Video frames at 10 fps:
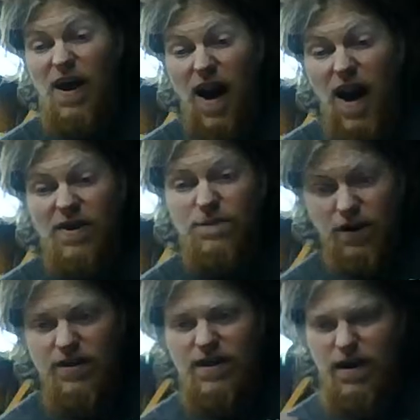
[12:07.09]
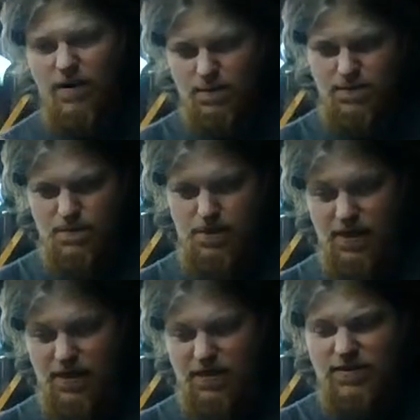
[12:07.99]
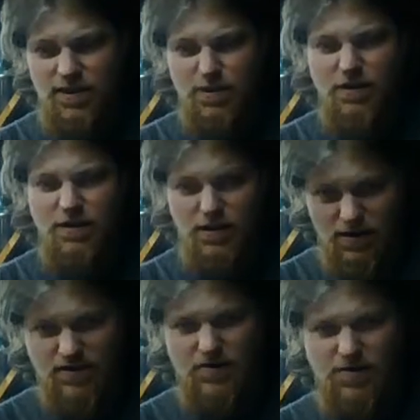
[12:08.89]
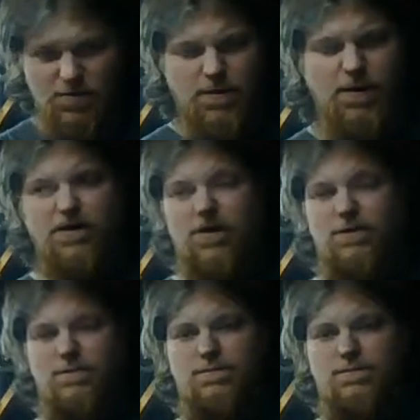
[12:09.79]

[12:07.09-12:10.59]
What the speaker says: Right now, in the United States of America,